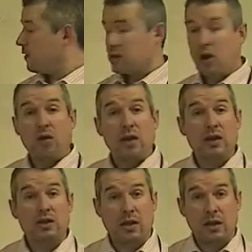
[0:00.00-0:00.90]
there a
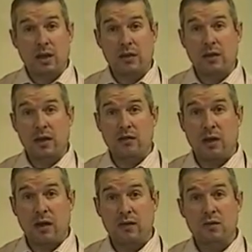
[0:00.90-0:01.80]
correlation in that
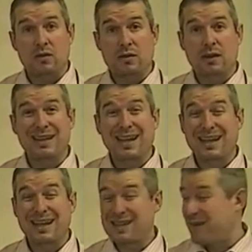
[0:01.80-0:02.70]
graph, you could say
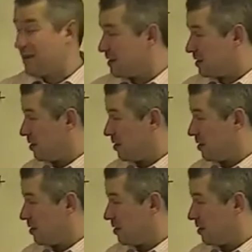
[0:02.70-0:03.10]
yes there is,